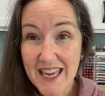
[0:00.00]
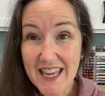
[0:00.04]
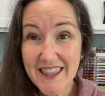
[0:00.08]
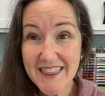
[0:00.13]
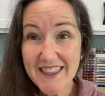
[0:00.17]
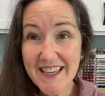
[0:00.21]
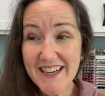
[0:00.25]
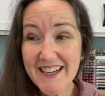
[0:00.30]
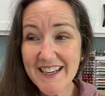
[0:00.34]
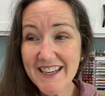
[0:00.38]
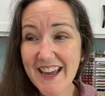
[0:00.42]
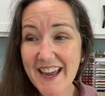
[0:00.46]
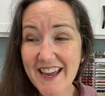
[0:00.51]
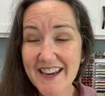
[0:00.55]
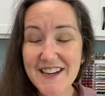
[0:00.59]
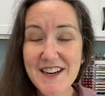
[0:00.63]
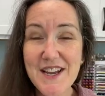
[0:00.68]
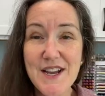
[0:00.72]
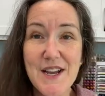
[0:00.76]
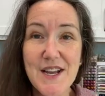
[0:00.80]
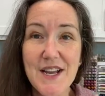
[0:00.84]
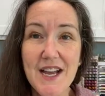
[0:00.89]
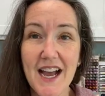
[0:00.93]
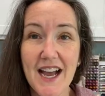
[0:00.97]
And then
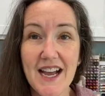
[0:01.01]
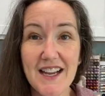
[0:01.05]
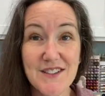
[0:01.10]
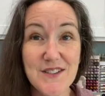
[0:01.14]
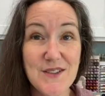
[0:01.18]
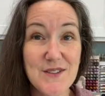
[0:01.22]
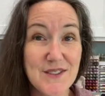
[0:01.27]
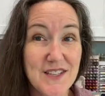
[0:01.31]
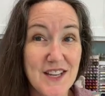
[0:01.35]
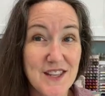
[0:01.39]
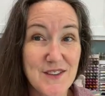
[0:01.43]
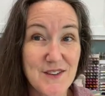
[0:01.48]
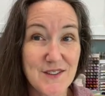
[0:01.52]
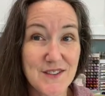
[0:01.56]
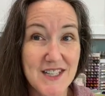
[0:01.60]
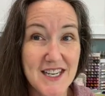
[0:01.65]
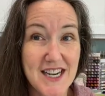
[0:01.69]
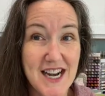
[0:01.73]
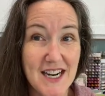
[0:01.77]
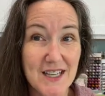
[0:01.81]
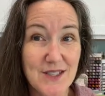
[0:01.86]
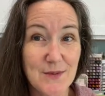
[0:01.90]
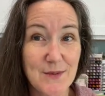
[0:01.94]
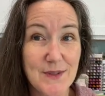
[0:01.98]
again, uh, Tuesday,
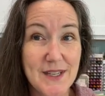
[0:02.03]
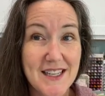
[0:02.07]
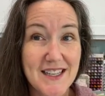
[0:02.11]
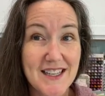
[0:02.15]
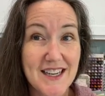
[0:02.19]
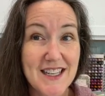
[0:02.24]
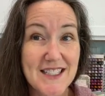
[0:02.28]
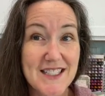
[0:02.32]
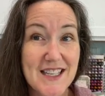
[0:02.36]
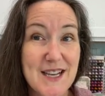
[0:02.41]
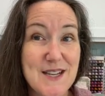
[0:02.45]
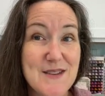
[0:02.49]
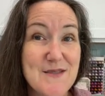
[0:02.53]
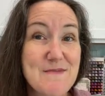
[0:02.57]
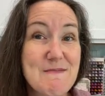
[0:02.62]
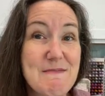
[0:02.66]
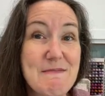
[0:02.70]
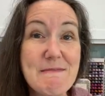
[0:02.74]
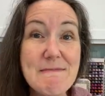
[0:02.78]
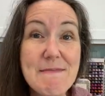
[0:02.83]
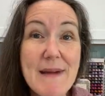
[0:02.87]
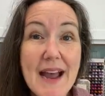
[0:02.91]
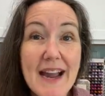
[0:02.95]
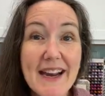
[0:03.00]
Thursday next week because I
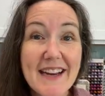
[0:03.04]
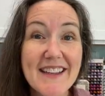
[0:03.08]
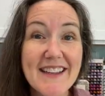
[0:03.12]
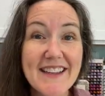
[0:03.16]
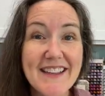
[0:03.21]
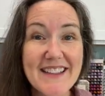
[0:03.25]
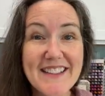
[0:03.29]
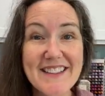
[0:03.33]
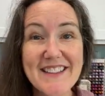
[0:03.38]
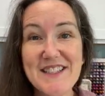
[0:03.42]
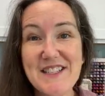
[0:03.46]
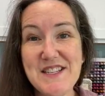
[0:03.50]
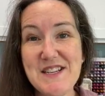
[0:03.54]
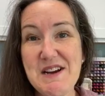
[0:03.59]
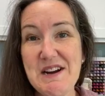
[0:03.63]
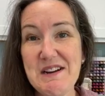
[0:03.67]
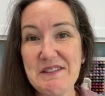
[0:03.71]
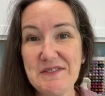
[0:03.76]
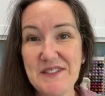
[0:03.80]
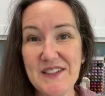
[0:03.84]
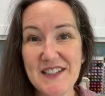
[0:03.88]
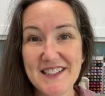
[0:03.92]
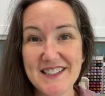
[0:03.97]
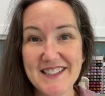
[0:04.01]
am back in the
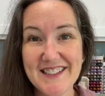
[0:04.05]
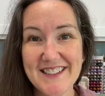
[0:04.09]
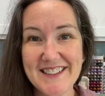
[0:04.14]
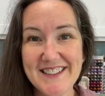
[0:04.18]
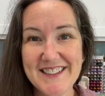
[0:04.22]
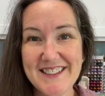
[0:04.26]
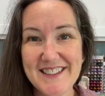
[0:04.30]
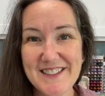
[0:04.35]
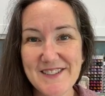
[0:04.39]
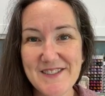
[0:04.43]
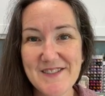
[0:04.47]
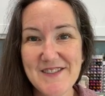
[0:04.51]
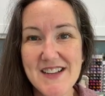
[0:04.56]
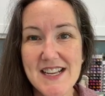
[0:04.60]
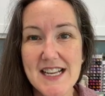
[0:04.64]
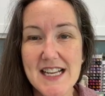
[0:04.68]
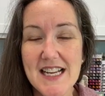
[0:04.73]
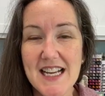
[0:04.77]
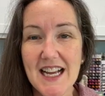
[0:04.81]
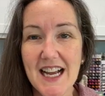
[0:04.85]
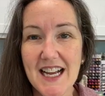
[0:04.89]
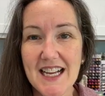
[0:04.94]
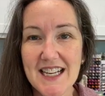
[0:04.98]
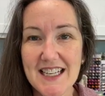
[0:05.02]
office. So
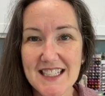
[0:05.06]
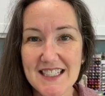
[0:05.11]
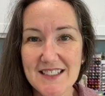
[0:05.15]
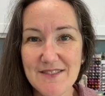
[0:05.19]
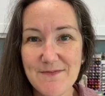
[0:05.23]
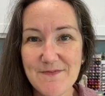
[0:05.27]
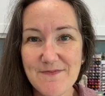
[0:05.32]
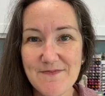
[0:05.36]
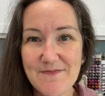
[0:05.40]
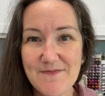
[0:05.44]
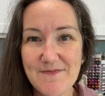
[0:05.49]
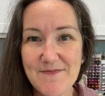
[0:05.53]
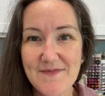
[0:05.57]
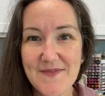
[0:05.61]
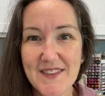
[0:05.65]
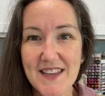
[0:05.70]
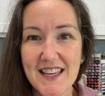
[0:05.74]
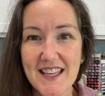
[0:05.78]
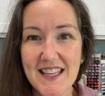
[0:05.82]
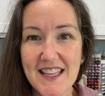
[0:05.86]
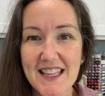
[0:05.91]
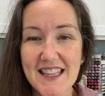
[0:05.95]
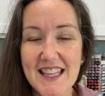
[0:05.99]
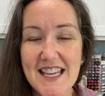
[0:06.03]
um,
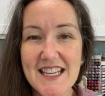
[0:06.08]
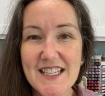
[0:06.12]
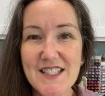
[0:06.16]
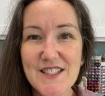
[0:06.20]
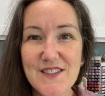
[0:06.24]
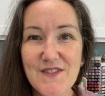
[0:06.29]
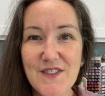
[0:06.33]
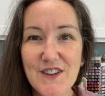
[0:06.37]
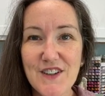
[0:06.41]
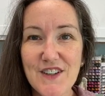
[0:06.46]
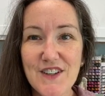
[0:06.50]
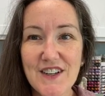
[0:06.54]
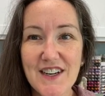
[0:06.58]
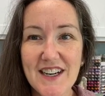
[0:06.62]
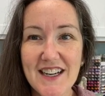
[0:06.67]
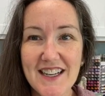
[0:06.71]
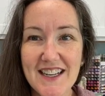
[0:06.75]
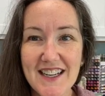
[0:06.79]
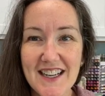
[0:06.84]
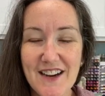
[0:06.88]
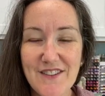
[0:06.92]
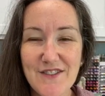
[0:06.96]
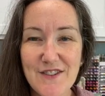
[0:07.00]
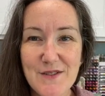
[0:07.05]
thanks for
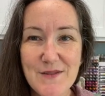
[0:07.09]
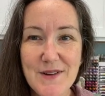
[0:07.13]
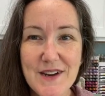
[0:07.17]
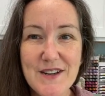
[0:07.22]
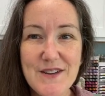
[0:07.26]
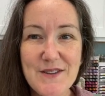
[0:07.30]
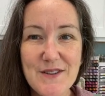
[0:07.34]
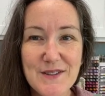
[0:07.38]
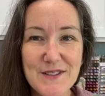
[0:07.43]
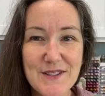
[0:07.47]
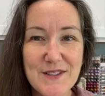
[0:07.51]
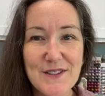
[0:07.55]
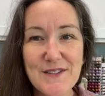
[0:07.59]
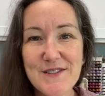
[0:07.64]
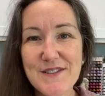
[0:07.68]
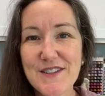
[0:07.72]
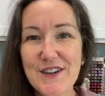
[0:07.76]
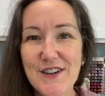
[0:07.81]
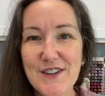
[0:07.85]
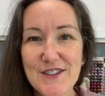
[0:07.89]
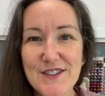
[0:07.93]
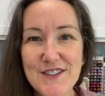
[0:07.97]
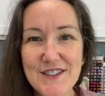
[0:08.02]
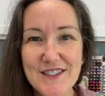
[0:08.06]
uh, everyone who
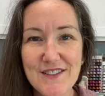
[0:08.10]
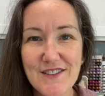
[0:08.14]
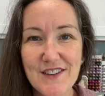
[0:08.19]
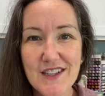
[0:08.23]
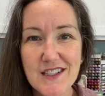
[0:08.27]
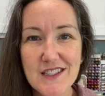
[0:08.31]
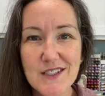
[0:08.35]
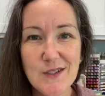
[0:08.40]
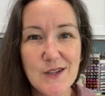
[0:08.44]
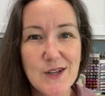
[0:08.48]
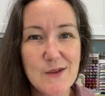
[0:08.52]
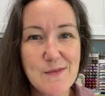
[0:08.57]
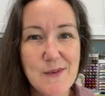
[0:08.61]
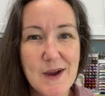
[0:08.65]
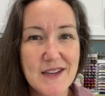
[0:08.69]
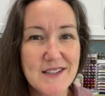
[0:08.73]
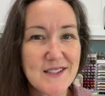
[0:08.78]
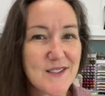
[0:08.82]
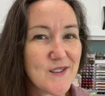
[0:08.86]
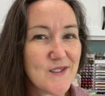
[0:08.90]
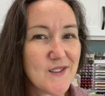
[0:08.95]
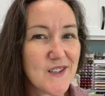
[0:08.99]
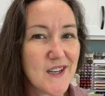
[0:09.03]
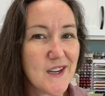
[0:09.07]
serves our civic duty
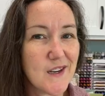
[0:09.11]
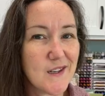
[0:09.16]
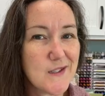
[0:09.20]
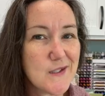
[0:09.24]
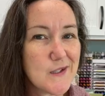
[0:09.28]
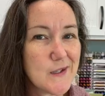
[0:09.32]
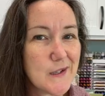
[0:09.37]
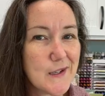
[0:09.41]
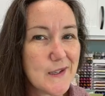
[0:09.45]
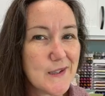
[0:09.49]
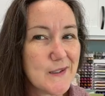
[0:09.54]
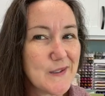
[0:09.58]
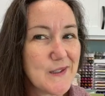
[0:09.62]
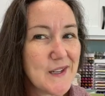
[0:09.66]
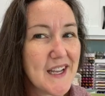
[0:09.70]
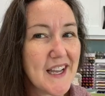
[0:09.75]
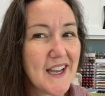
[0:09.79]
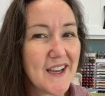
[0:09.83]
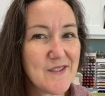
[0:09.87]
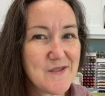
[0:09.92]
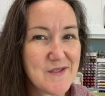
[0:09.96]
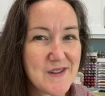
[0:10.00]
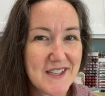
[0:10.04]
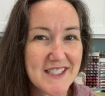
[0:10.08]
by serving on jury
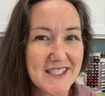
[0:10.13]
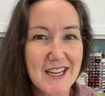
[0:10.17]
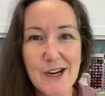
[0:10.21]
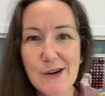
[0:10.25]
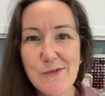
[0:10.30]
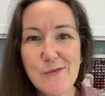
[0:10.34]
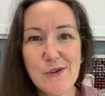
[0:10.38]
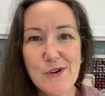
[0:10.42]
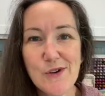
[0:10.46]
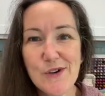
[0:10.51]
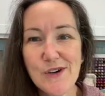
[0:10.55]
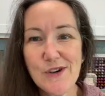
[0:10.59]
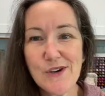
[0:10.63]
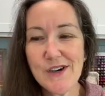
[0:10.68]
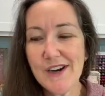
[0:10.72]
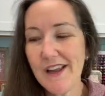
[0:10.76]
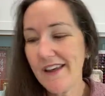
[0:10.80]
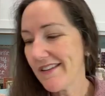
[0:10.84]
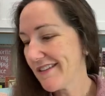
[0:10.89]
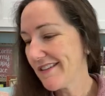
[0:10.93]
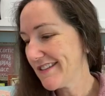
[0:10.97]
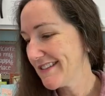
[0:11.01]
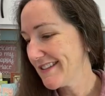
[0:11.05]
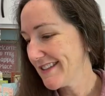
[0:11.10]
duty at one time or
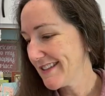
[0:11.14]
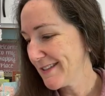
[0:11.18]
another.